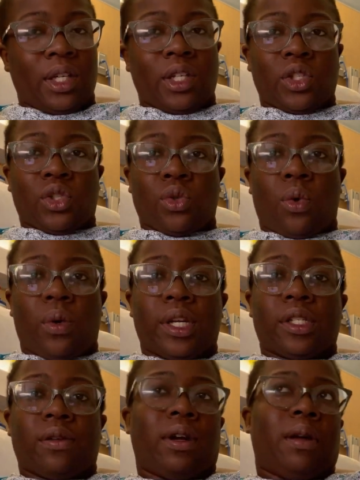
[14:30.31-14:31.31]

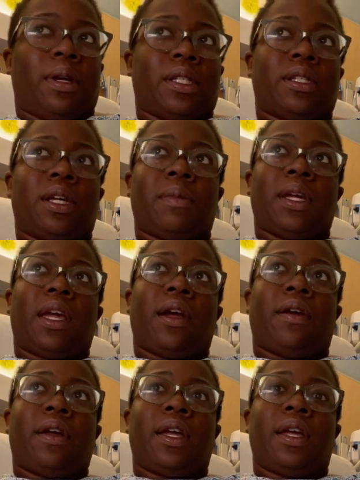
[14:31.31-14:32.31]
soreness around my stomach
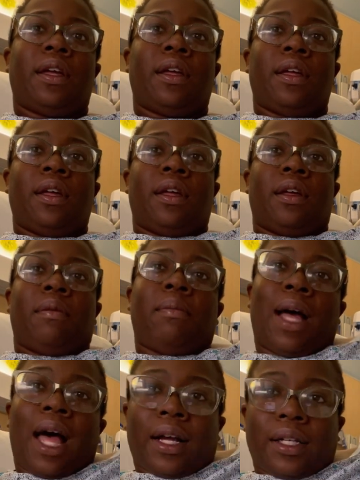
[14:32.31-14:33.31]
area,
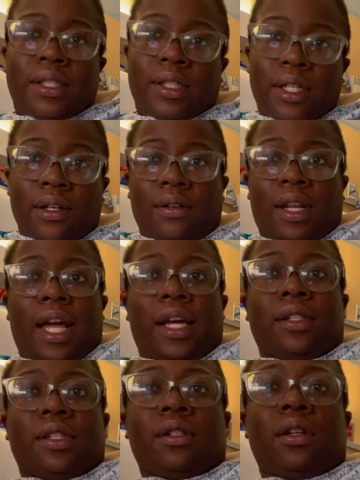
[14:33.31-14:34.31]
but I could still
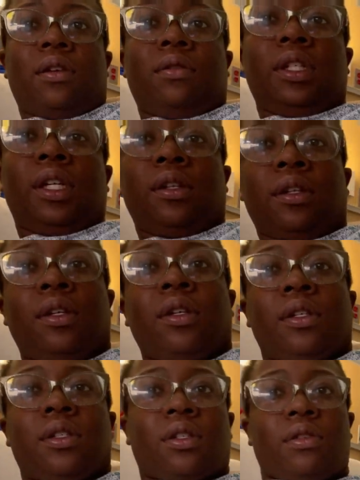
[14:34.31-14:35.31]
like slowly
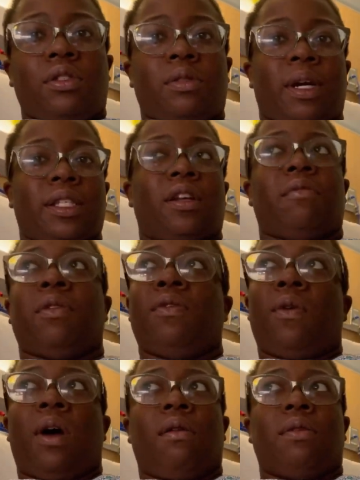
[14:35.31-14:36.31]
scooch myself.
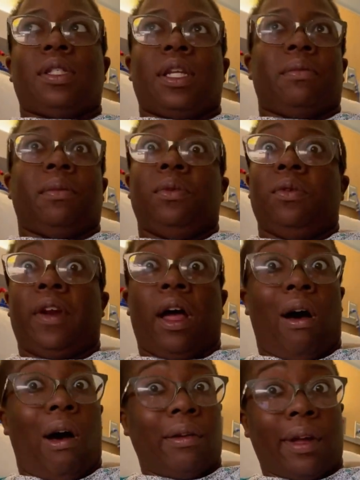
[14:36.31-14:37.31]
Before I wasn't able to move at
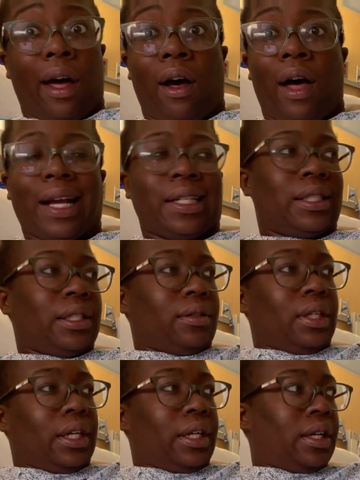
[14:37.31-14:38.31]
all, y'all. I could still
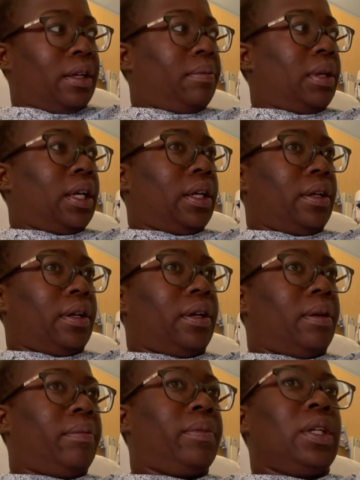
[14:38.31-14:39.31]
get up
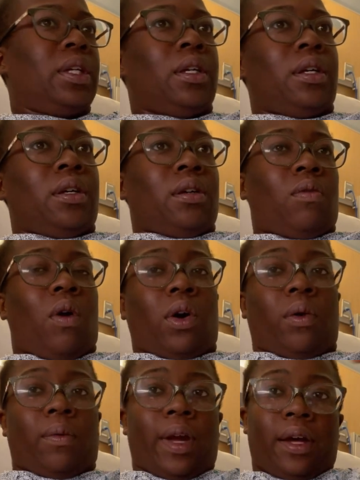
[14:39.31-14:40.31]
and
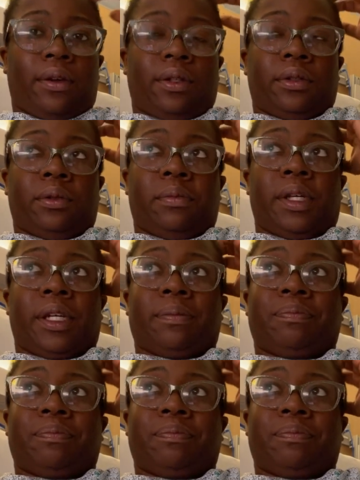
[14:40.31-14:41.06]
walk around a little bit